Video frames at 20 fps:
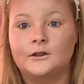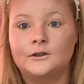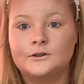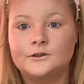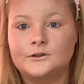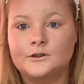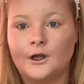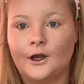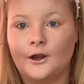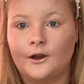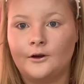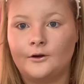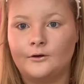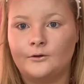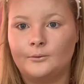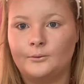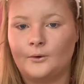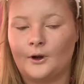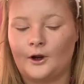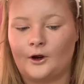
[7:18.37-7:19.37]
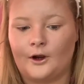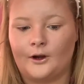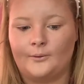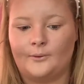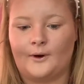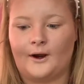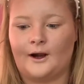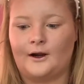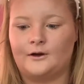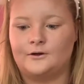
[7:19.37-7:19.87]
So my
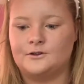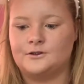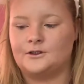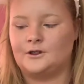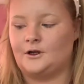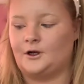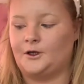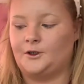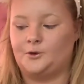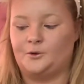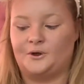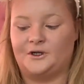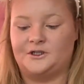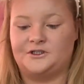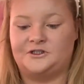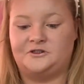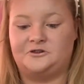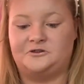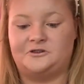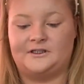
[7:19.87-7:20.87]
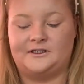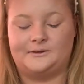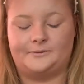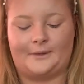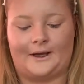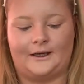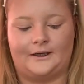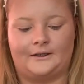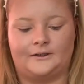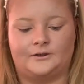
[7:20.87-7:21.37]
eyebrows, I always use this
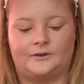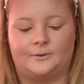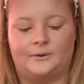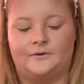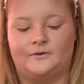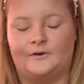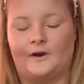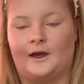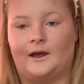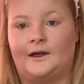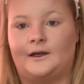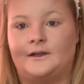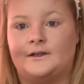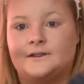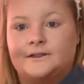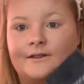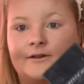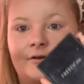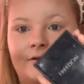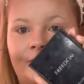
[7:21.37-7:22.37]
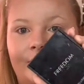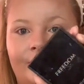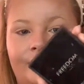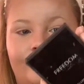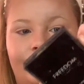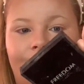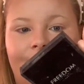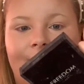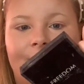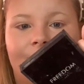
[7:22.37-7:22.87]
palette, to be fair. It's the
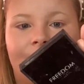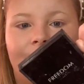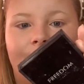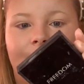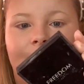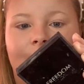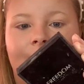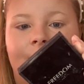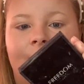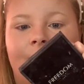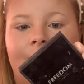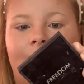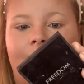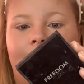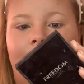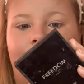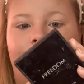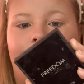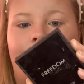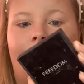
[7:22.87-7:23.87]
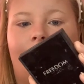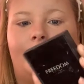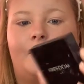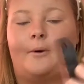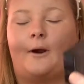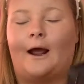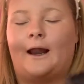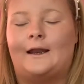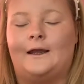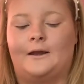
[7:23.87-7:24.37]
Freedom Pro
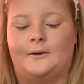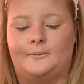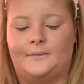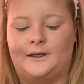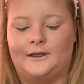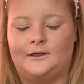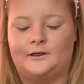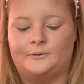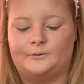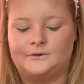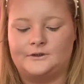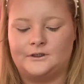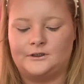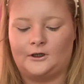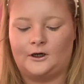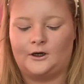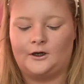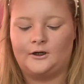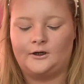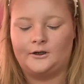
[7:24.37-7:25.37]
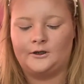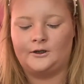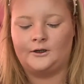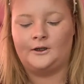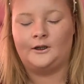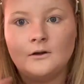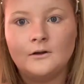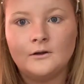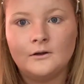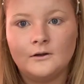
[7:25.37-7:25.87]
palette, medium to dark.
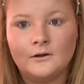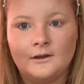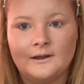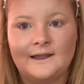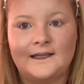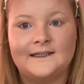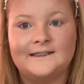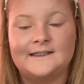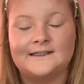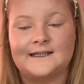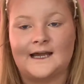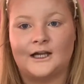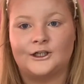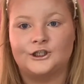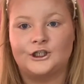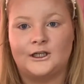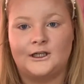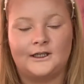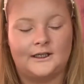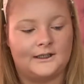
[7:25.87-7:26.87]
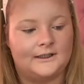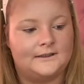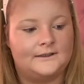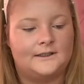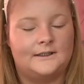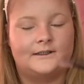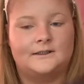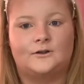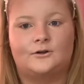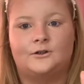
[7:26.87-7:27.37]
This is actually
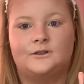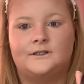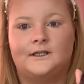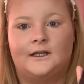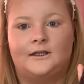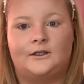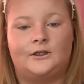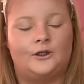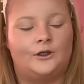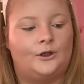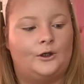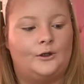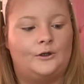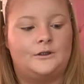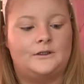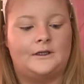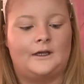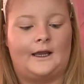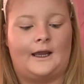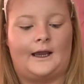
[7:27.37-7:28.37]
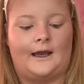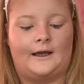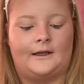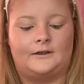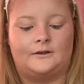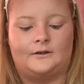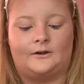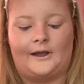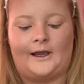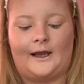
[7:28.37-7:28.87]
discontinued
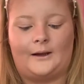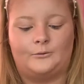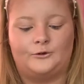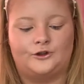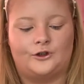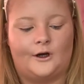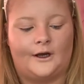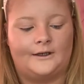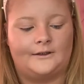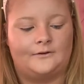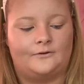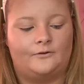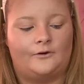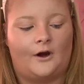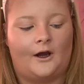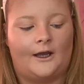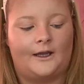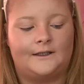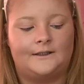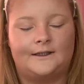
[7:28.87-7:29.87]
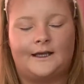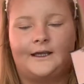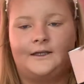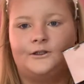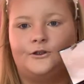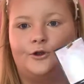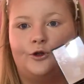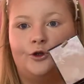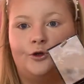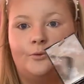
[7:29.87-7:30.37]
and I am trying to find a
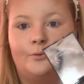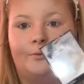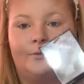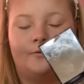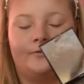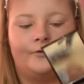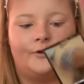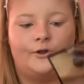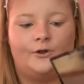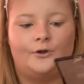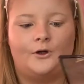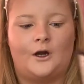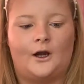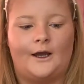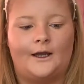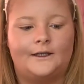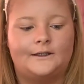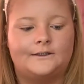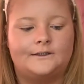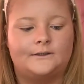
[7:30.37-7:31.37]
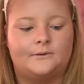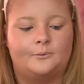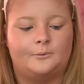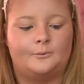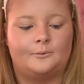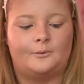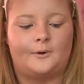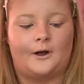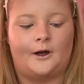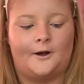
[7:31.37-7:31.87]
dupe for you guys,
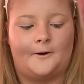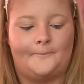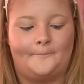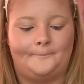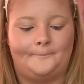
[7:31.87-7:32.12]
but